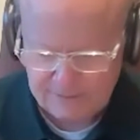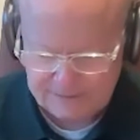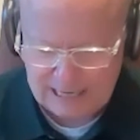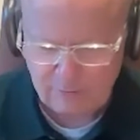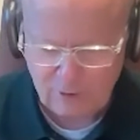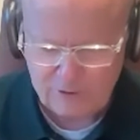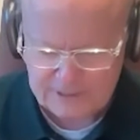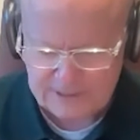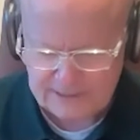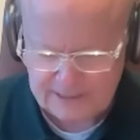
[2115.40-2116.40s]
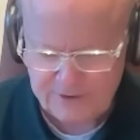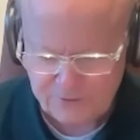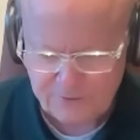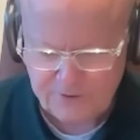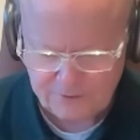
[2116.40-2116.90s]
downloads it
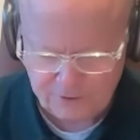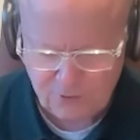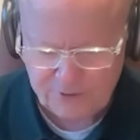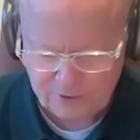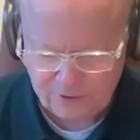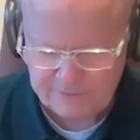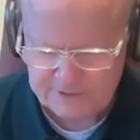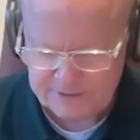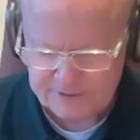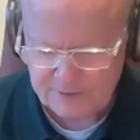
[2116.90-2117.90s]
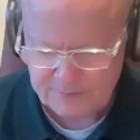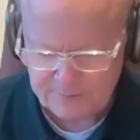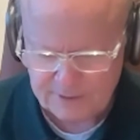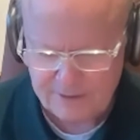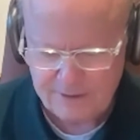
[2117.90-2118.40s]
into the human nervous system
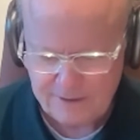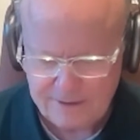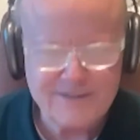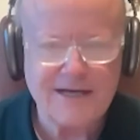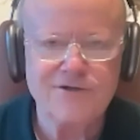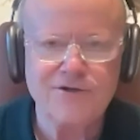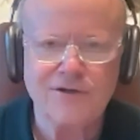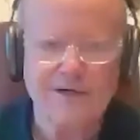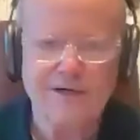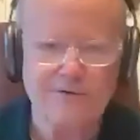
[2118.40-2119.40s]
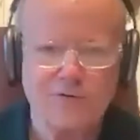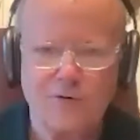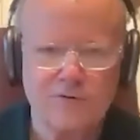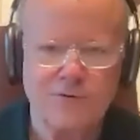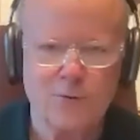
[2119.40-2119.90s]
essentially
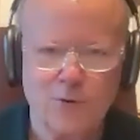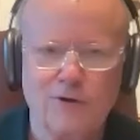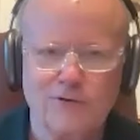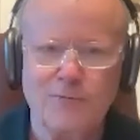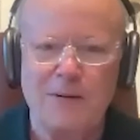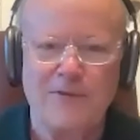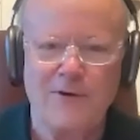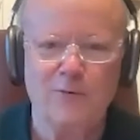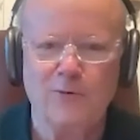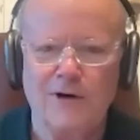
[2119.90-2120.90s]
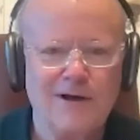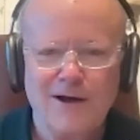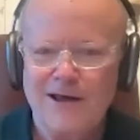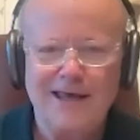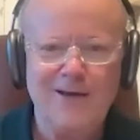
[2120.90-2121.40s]
controls the world. Remember the old one?
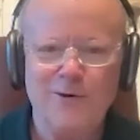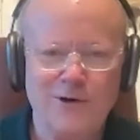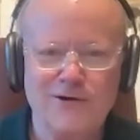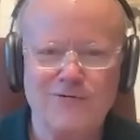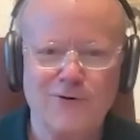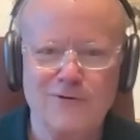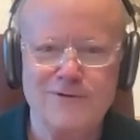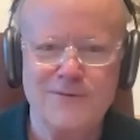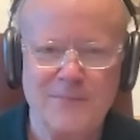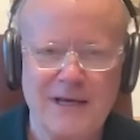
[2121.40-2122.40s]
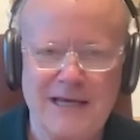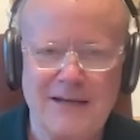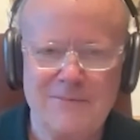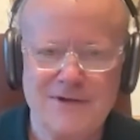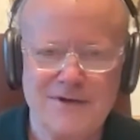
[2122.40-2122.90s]
He who controls the
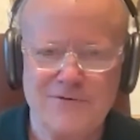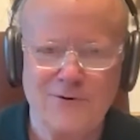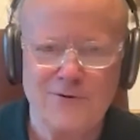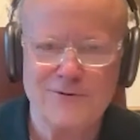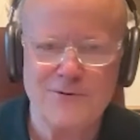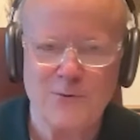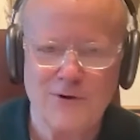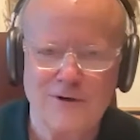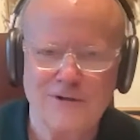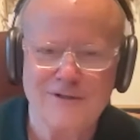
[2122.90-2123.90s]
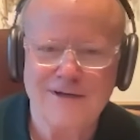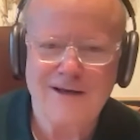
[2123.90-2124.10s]
mediums controls the world.